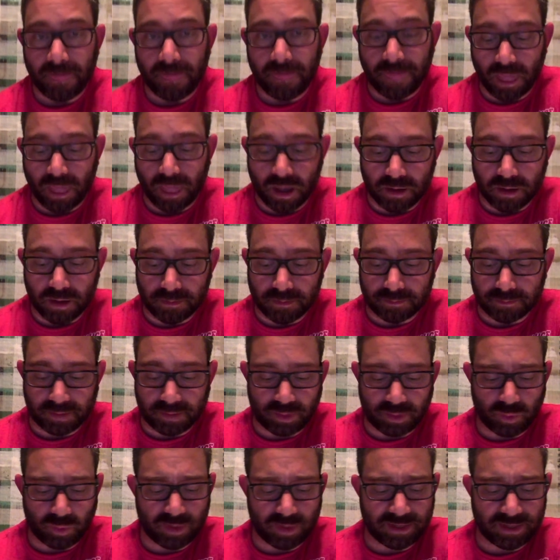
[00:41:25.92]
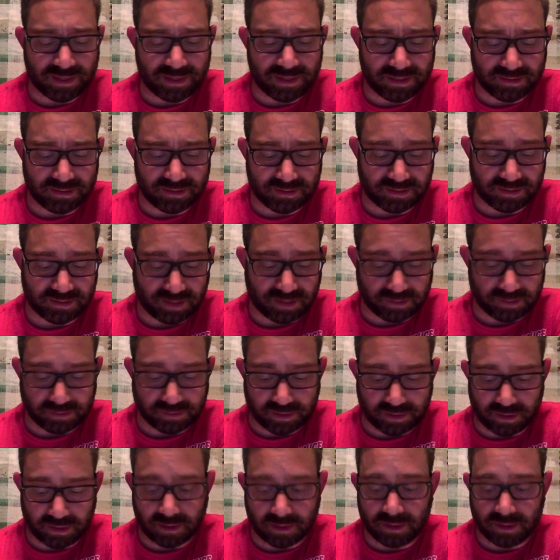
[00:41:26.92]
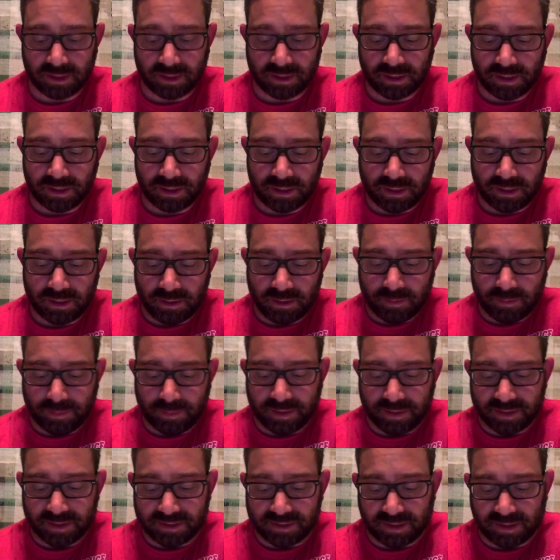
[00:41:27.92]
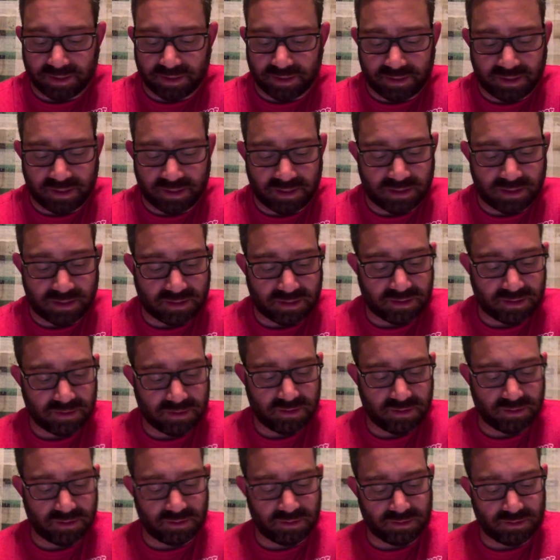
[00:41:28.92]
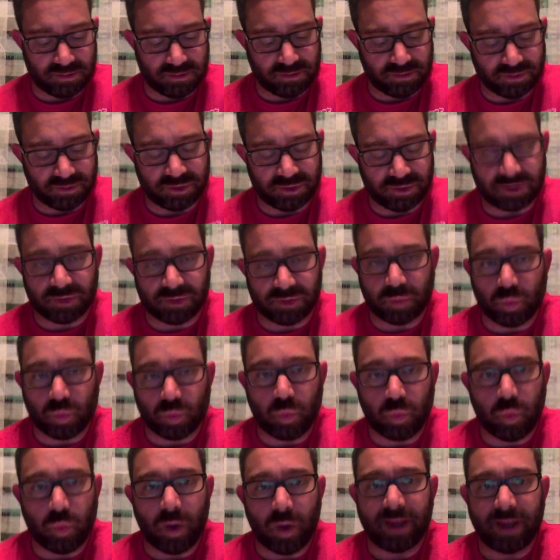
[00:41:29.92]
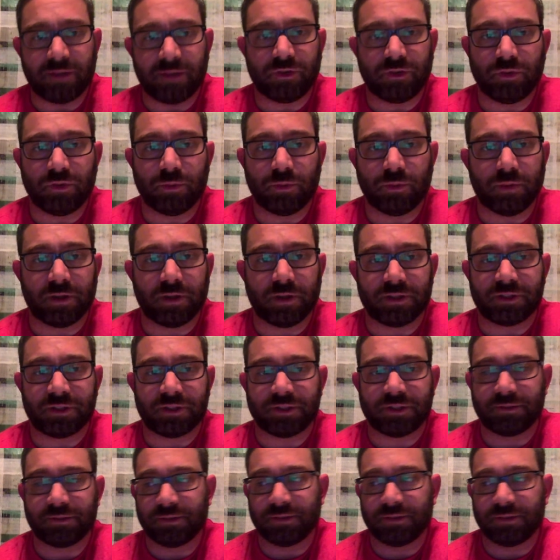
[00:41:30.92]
But I wanted to get this out there because I think there's just way too much